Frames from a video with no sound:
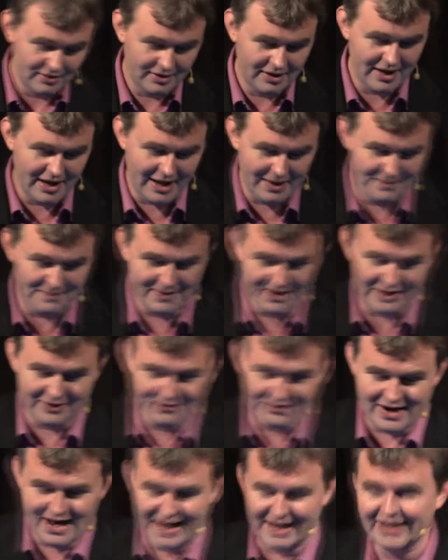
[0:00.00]
Amen,
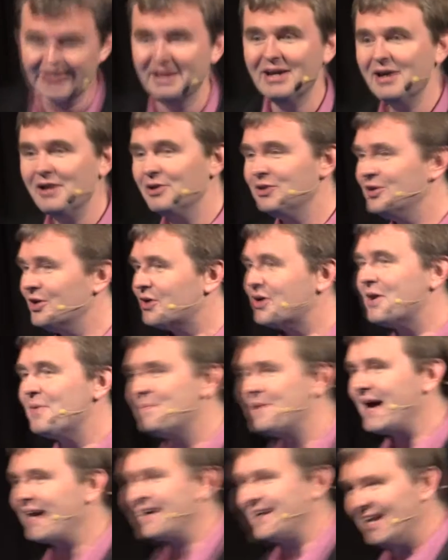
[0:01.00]
right? You'll come
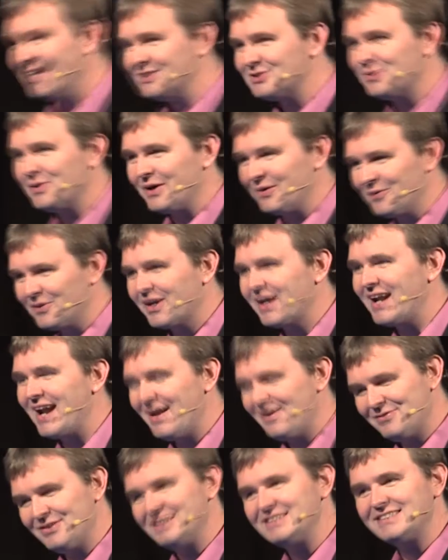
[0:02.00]
back next week. We're going to
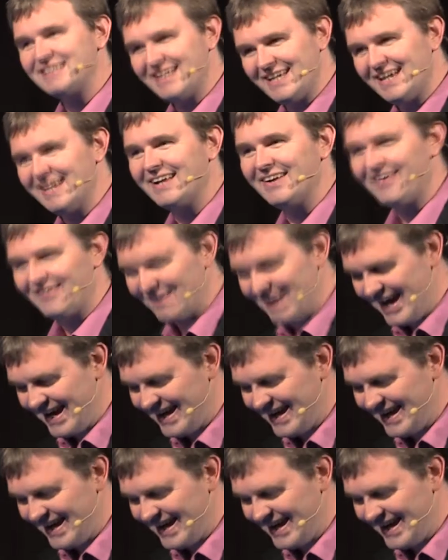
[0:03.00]
have this again, all right?